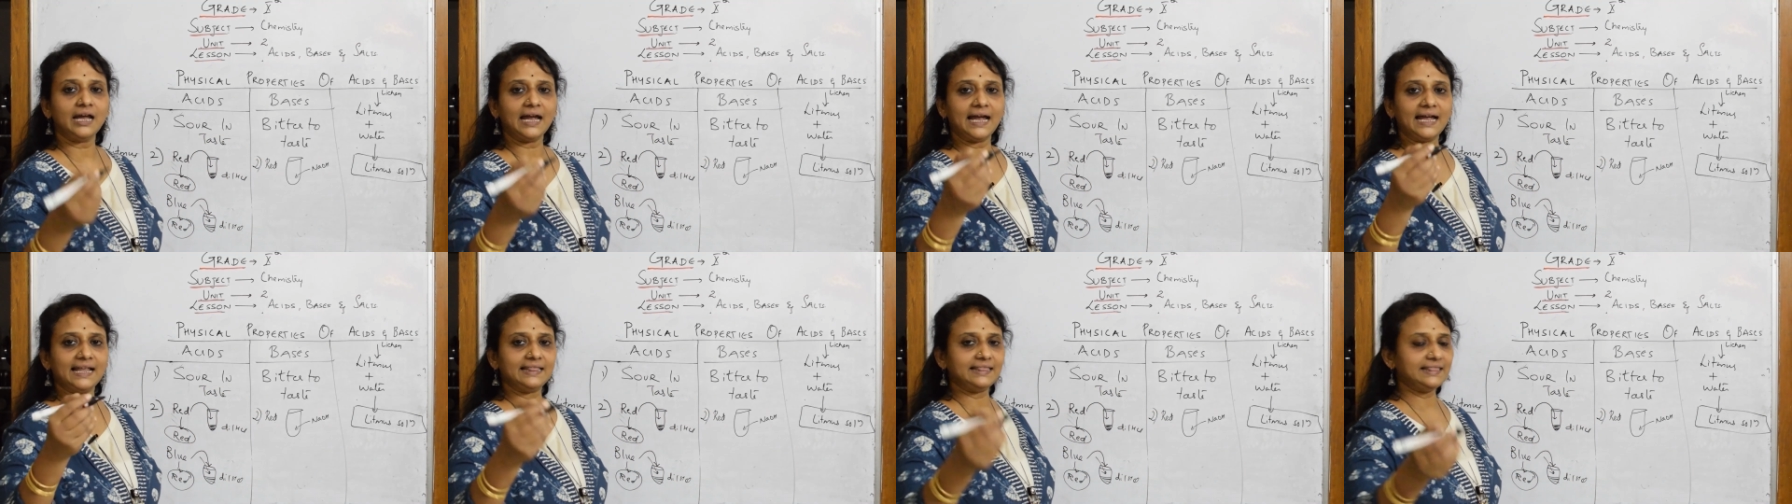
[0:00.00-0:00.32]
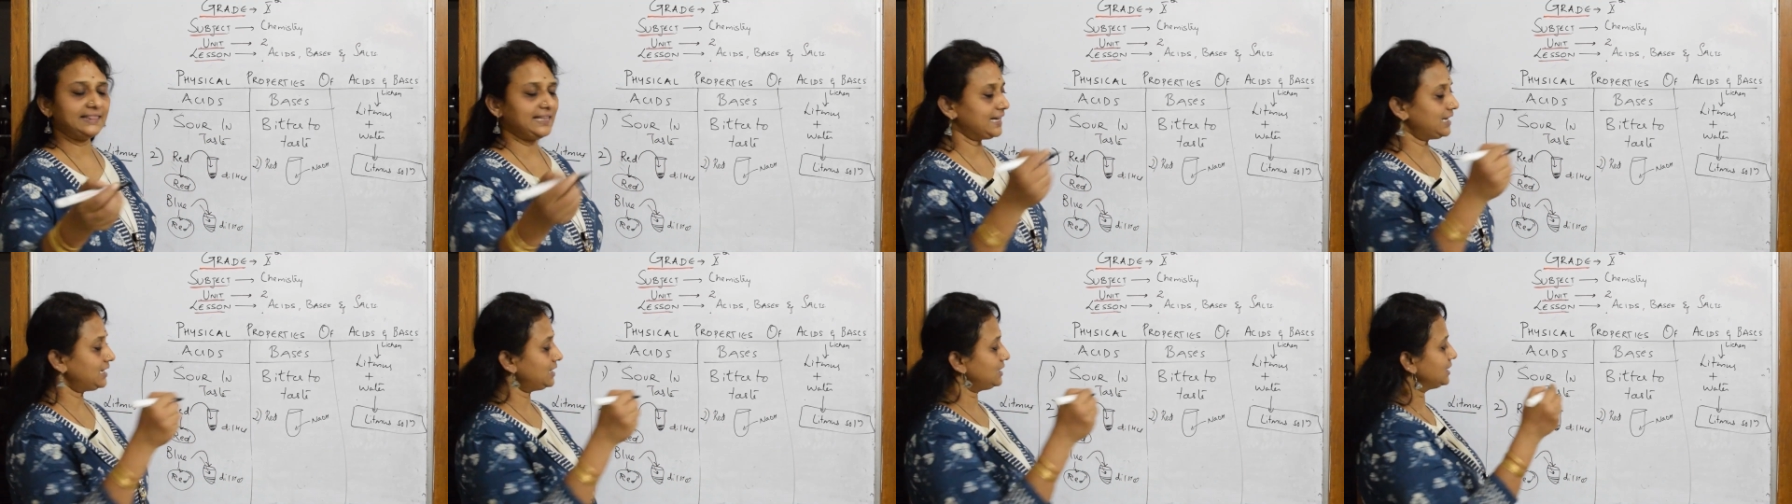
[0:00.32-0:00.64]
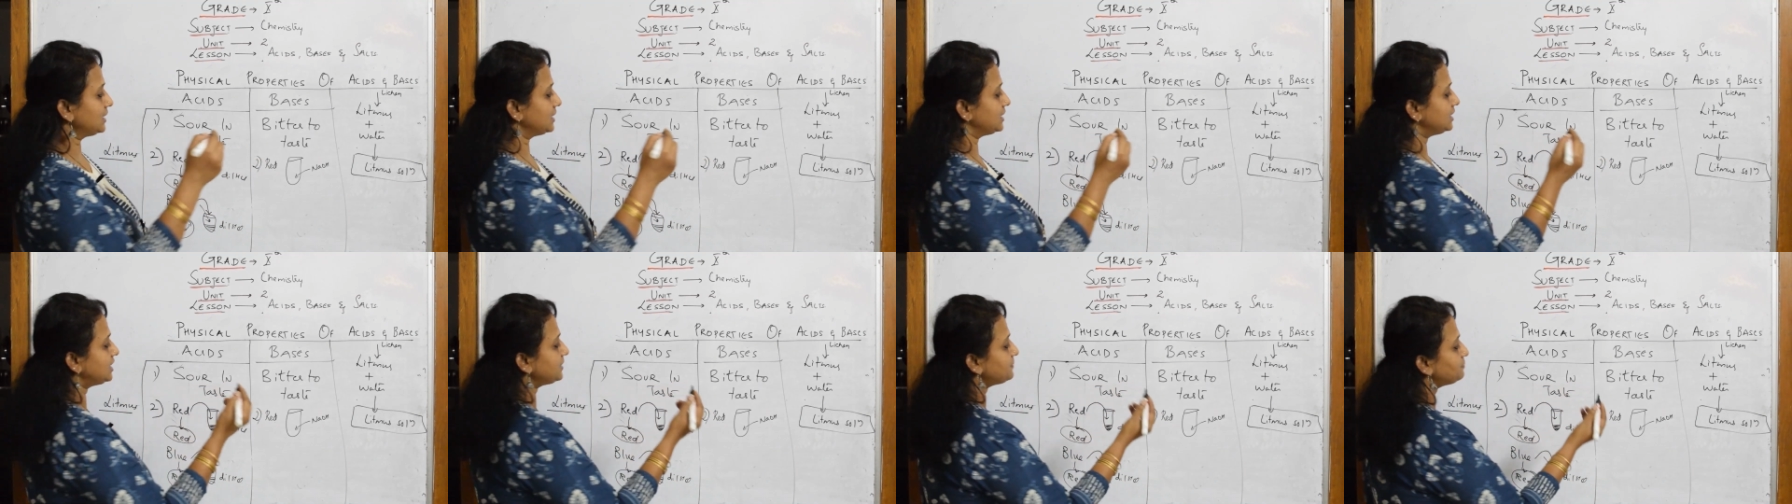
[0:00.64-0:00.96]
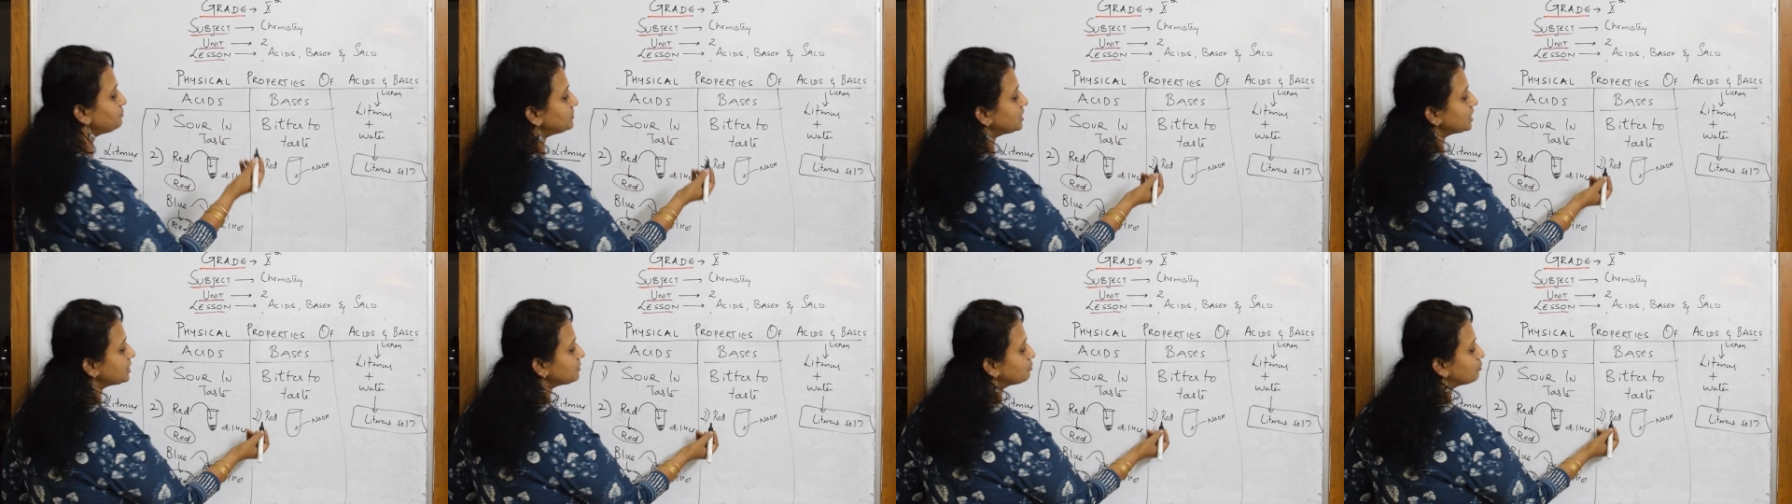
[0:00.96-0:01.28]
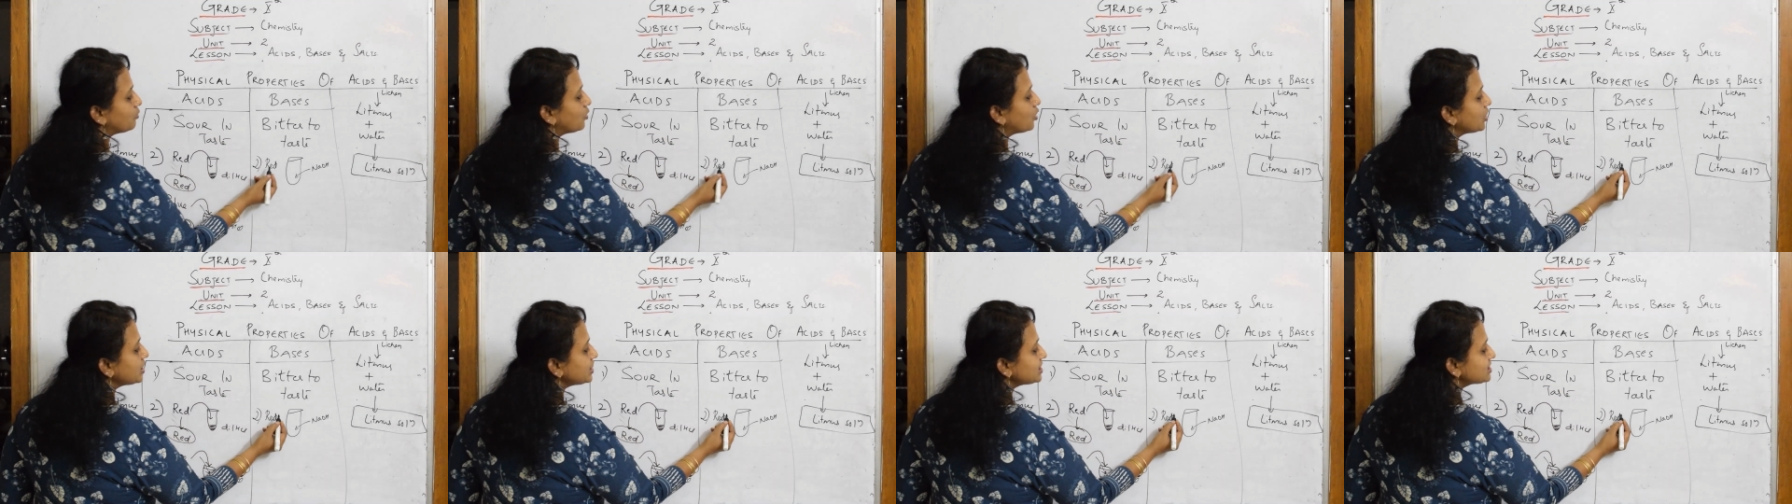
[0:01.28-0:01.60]
and then dip that
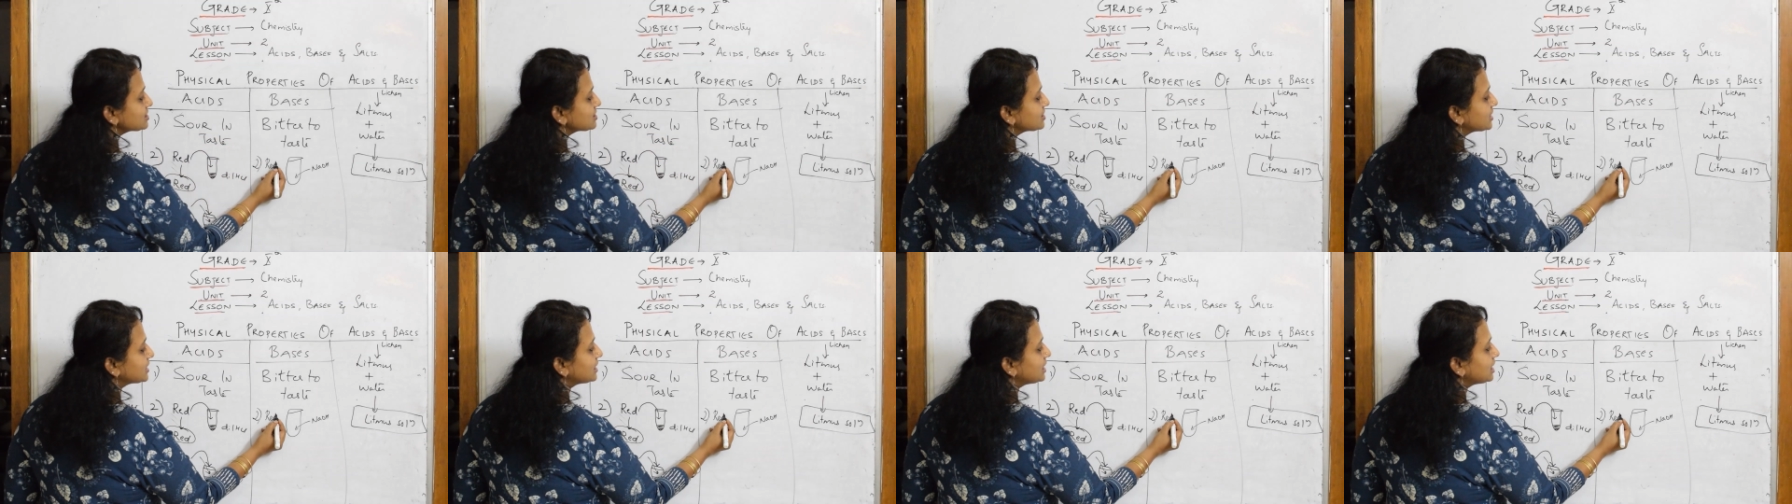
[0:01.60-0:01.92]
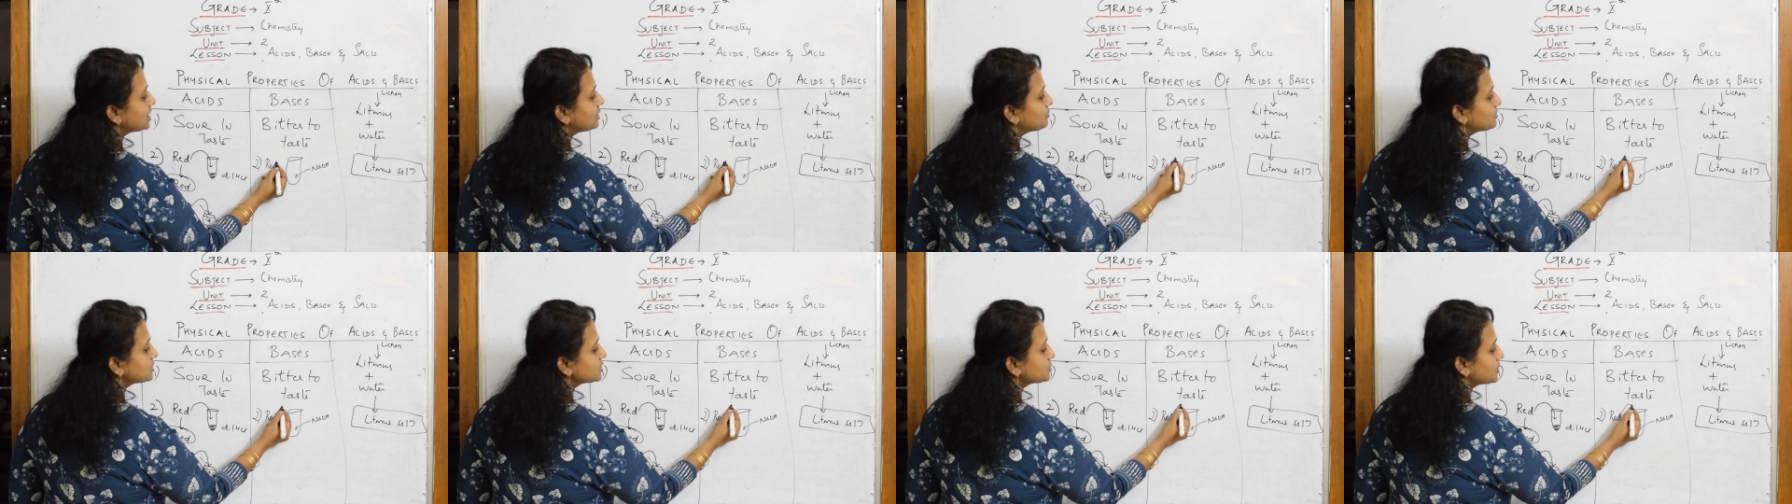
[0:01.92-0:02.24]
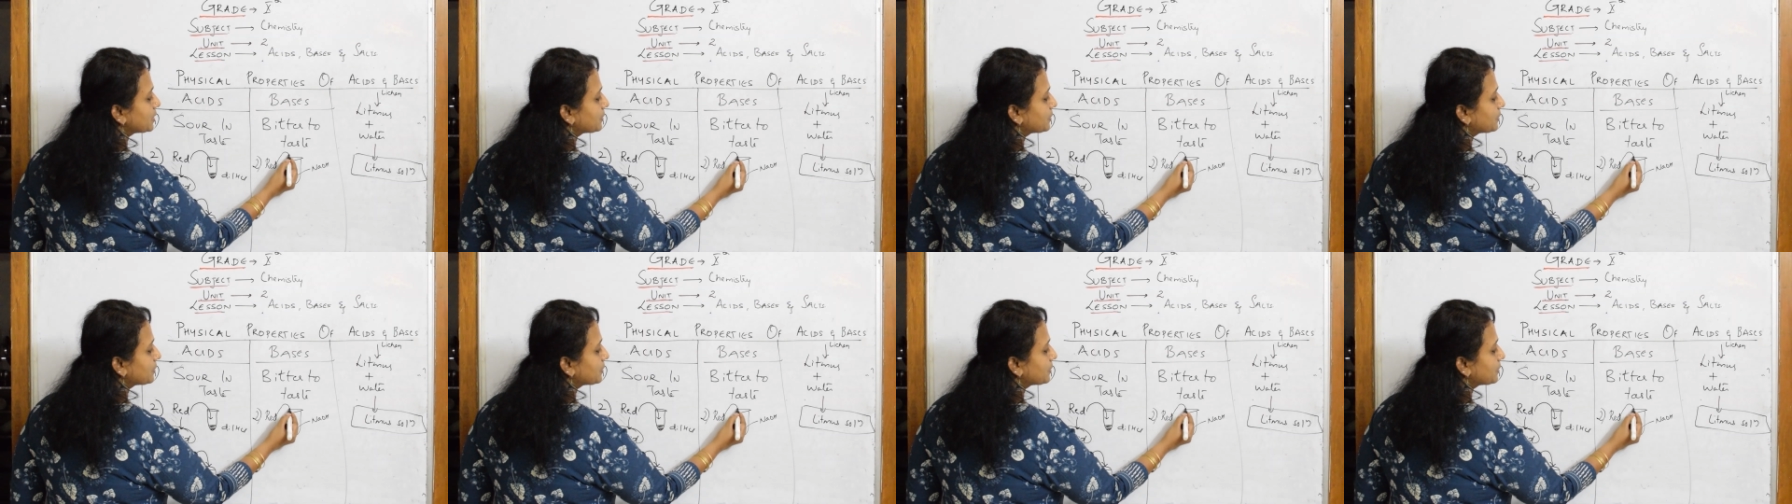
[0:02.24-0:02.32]
moist red litmus